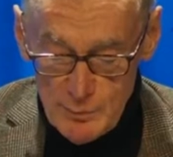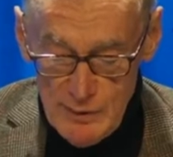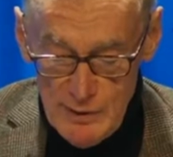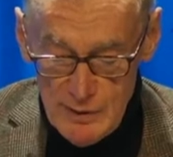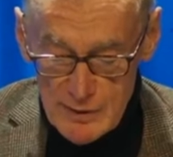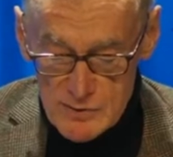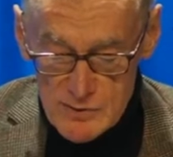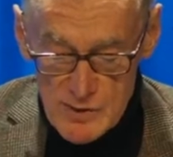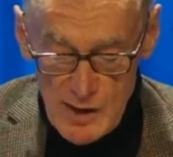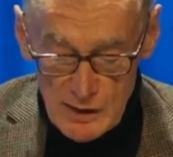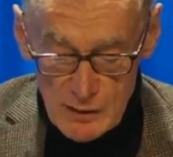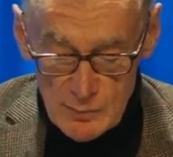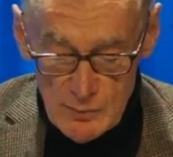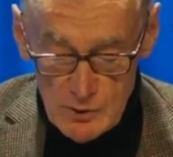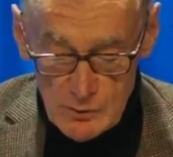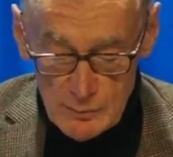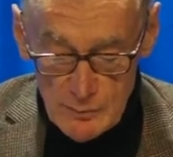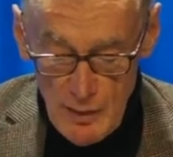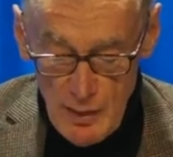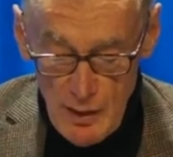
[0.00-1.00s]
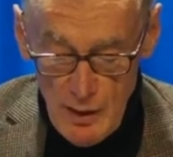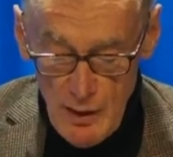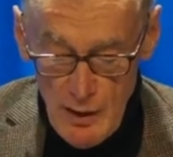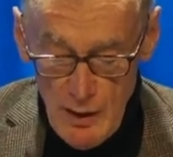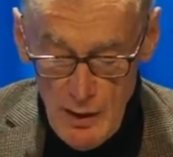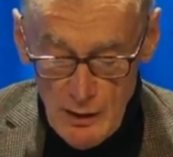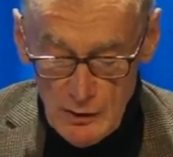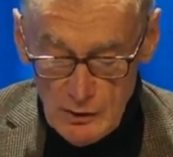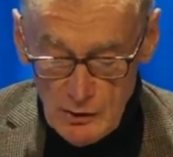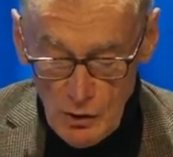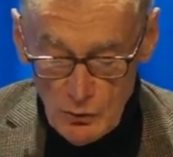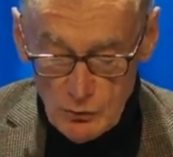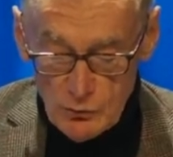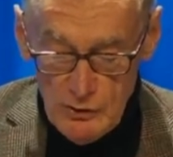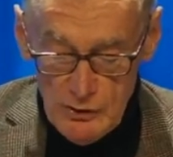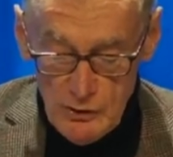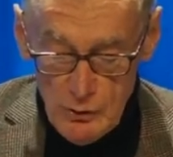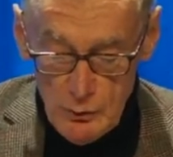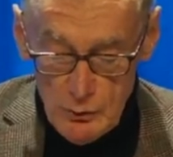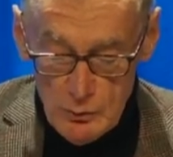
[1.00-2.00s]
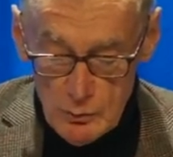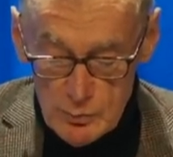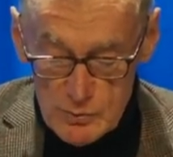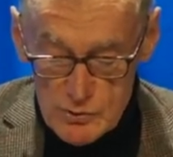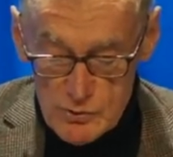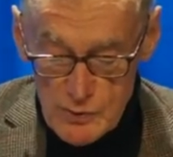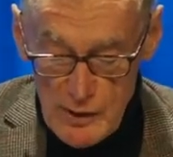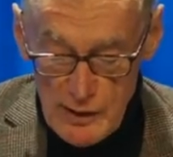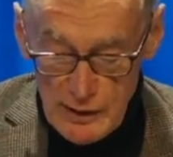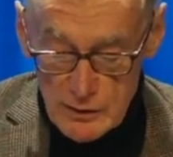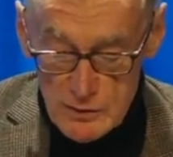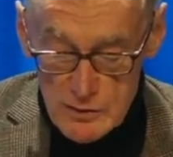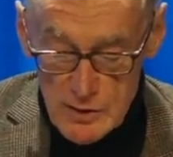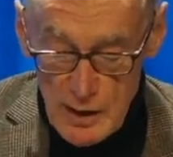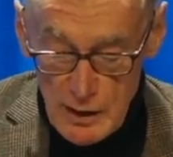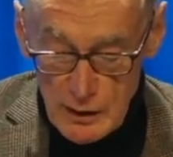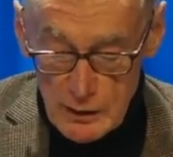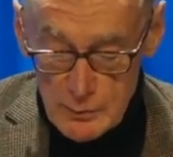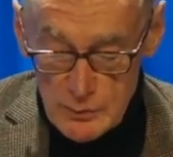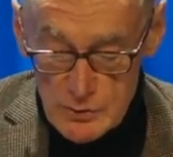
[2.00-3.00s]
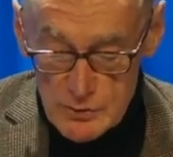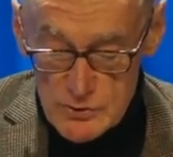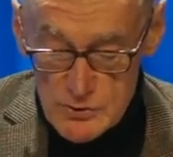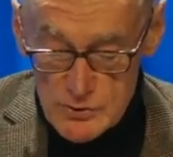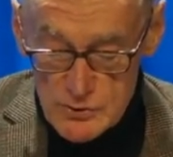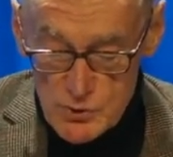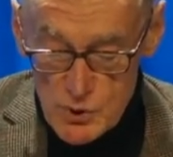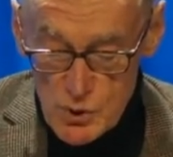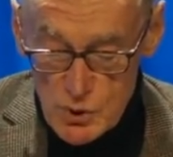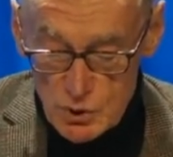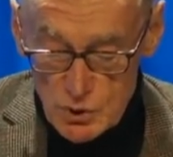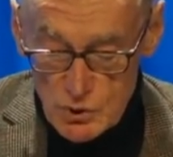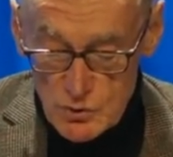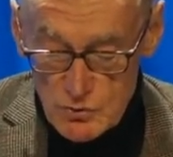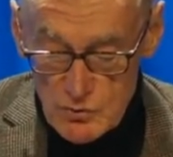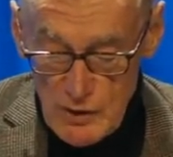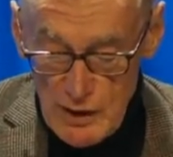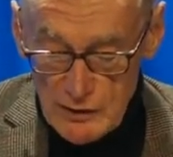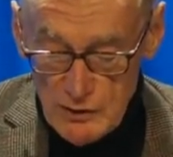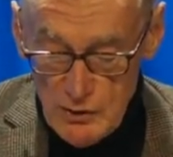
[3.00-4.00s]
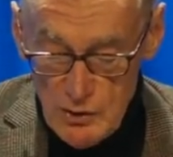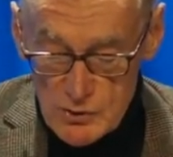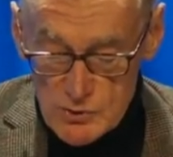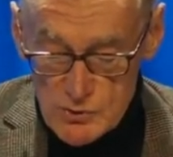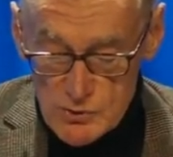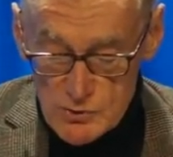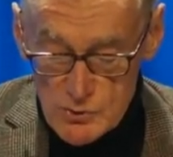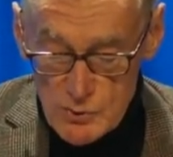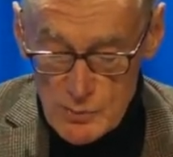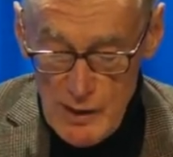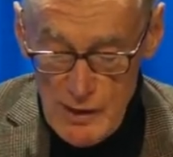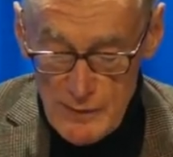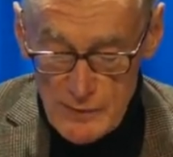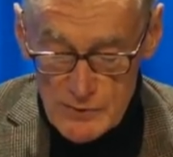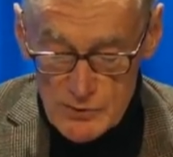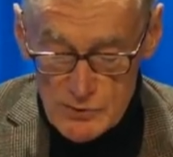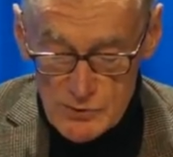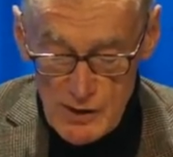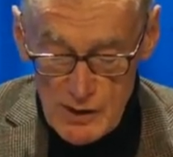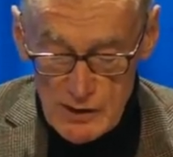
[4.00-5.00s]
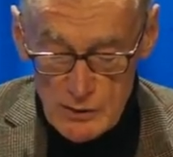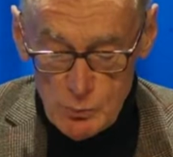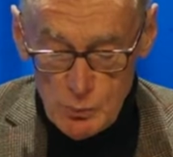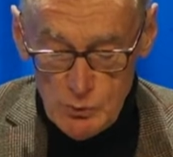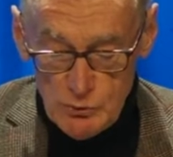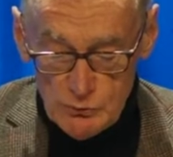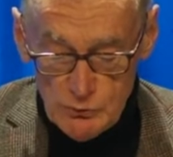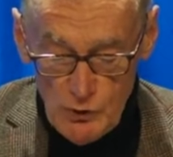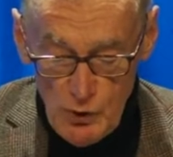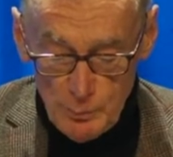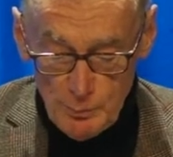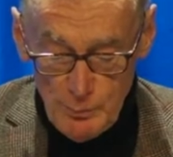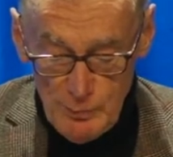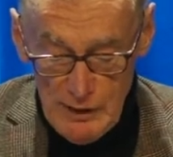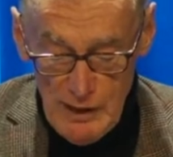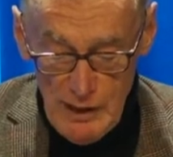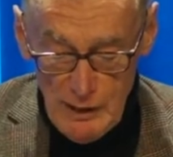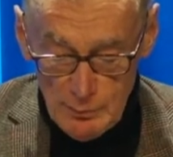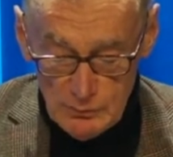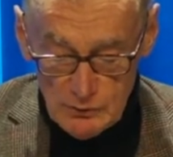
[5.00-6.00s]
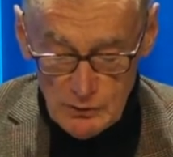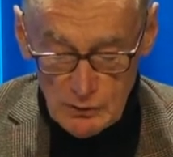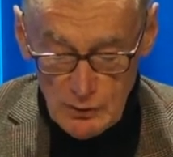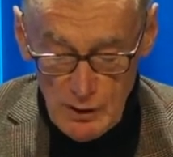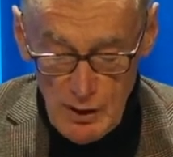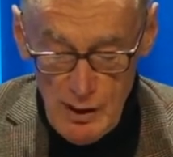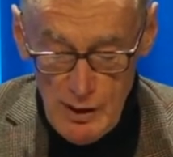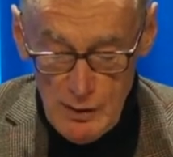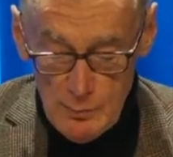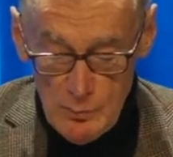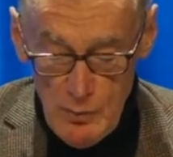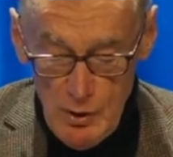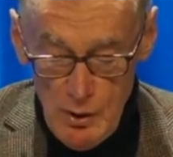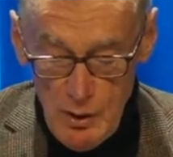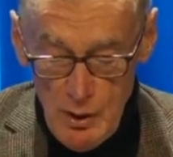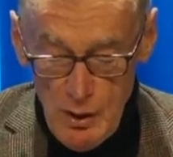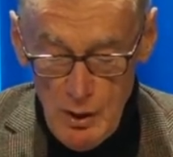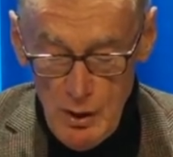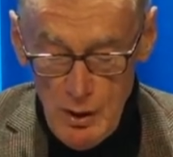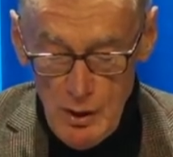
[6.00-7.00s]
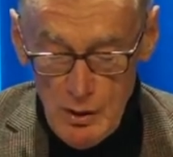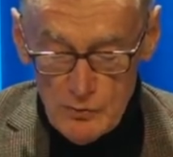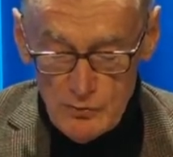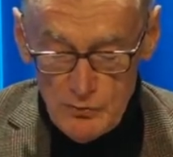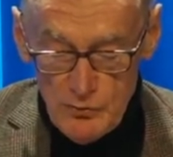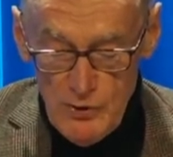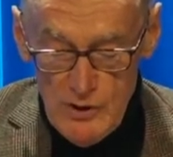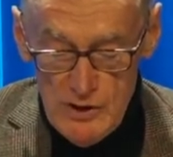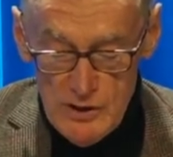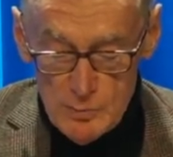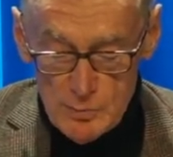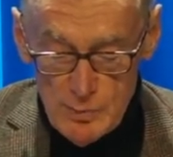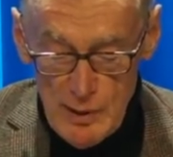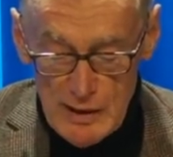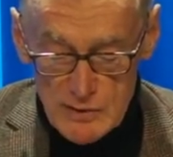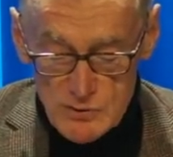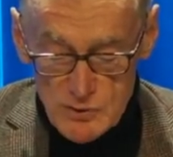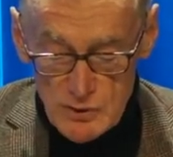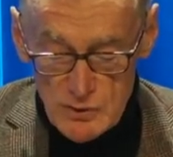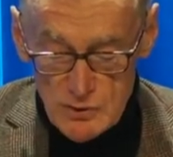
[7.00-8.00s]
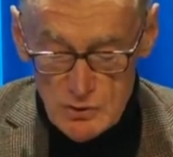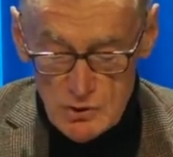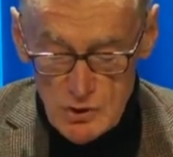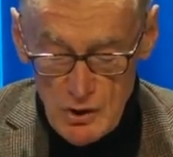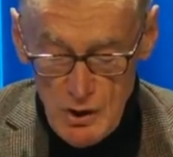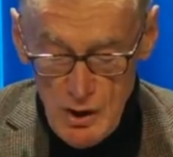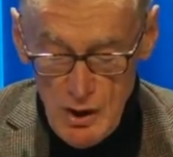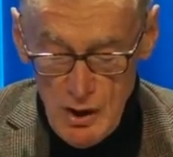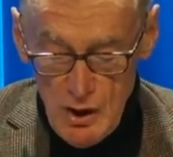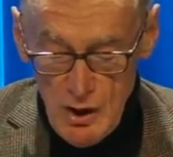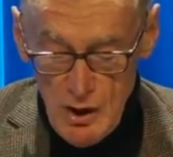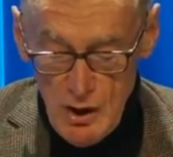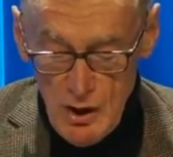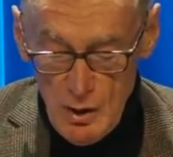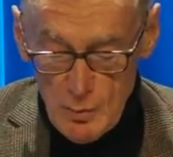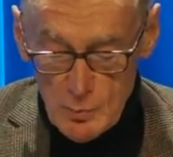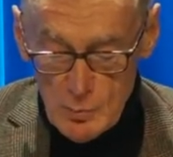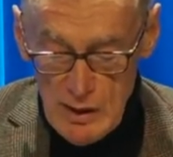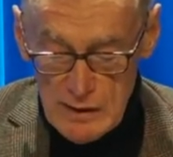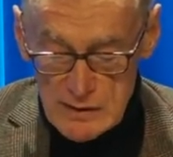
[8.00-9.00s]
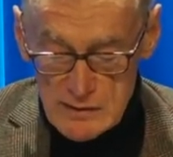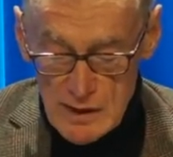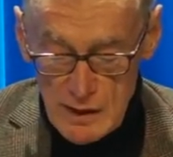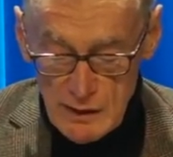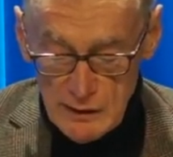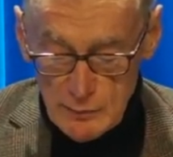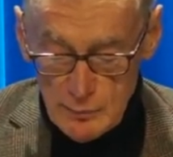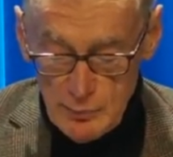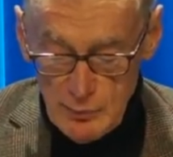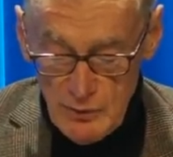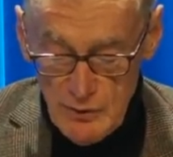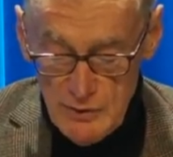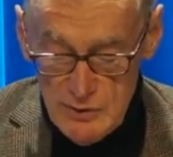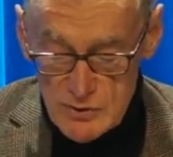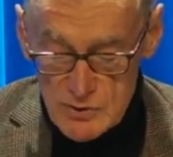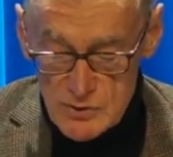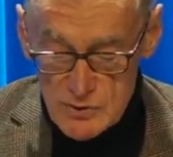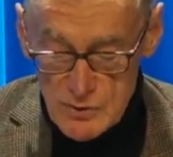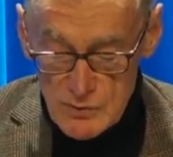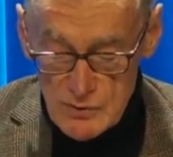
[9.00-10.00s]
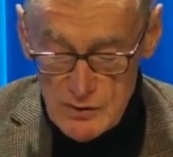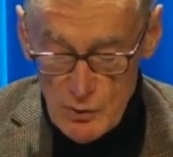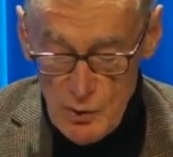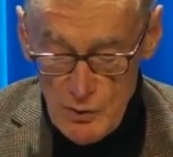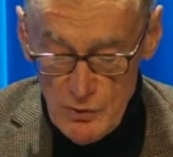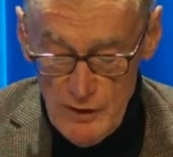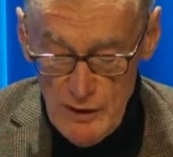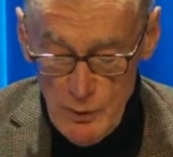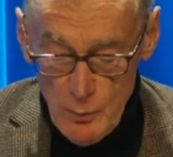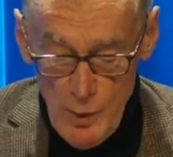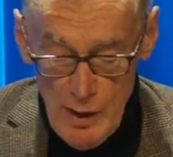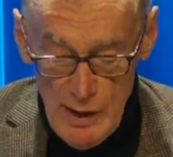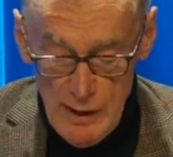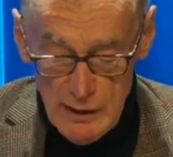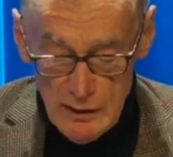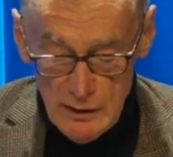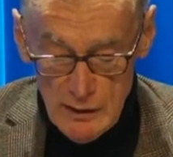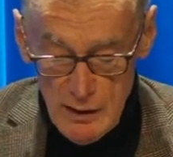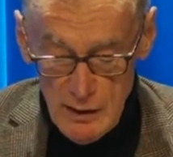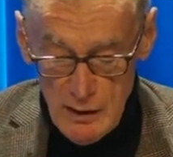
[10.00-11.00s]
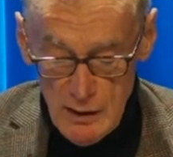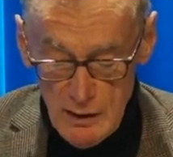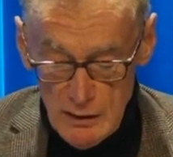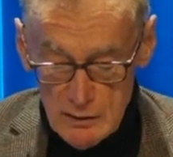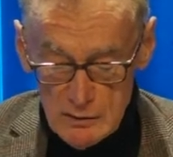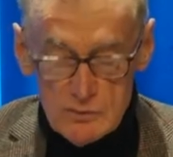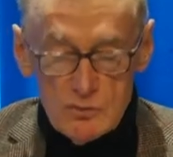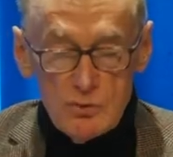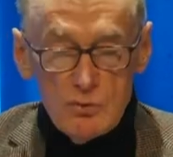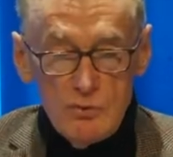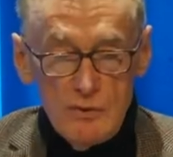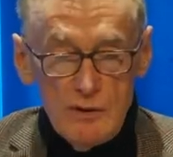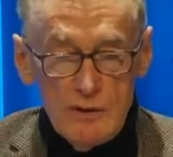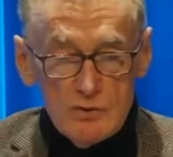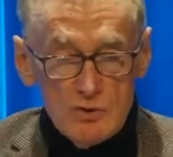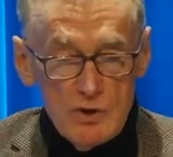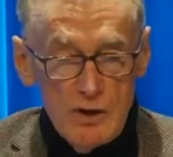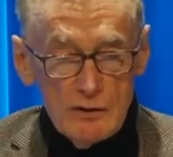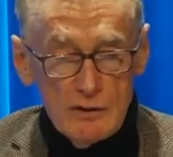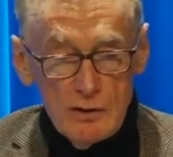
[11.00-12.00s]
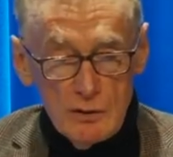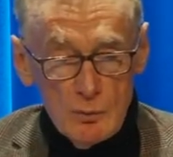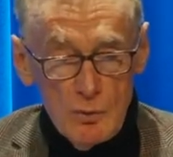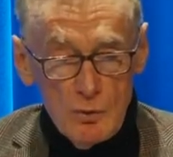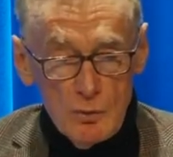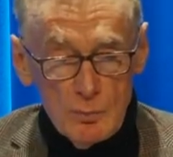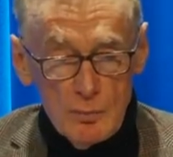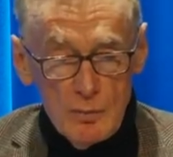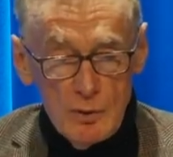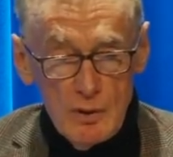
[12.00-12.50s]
Piers Ackerman, Contrary to Mr. Ack Ackerman's assertion, drug users around the state will not be able to claim free passage by telling police they're on their way to the injecting room.